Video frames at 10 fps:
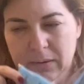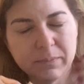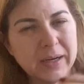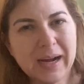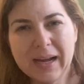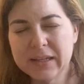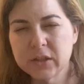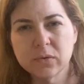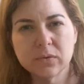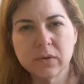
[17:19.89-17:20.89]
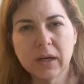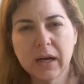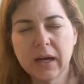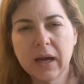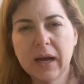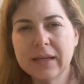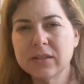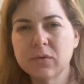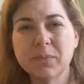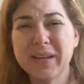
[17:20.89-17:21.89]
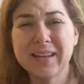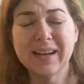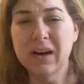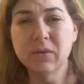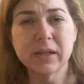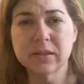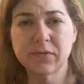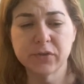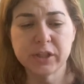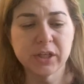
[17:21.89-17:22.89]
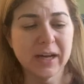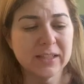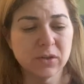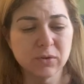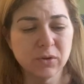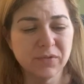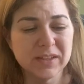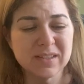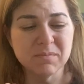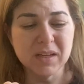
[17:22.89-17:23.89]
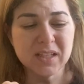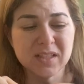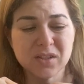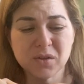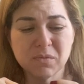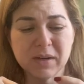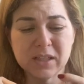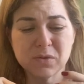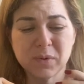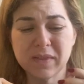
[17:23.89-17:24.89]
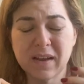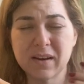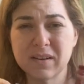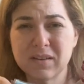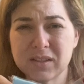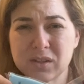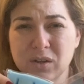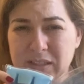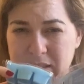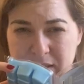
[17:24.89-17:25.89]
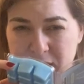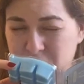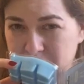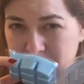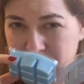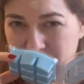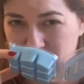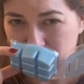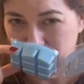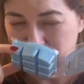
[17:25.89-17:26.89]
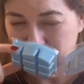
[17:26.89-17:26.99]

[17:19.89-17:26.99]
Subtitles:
but I don't pick it out as freesia. I don't know if it's mixed so much with that salted citrus note